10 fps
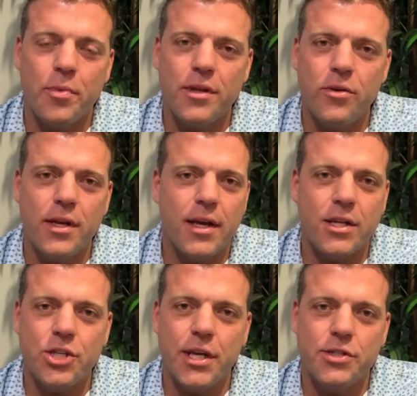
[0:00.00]
but you
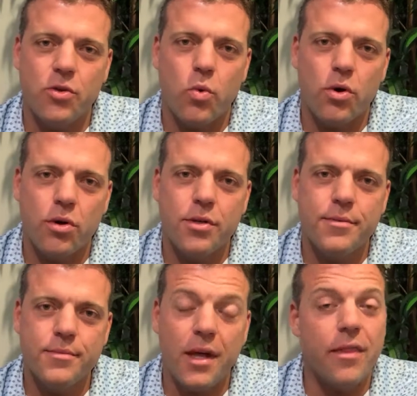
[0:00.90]
cannot change the world,
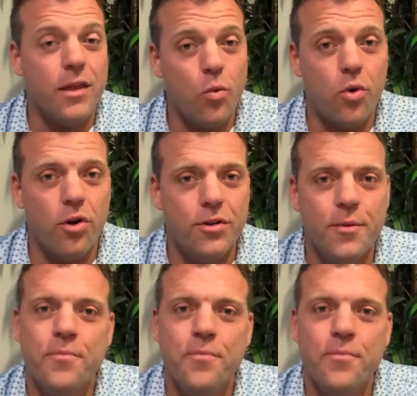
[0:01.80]
not the world.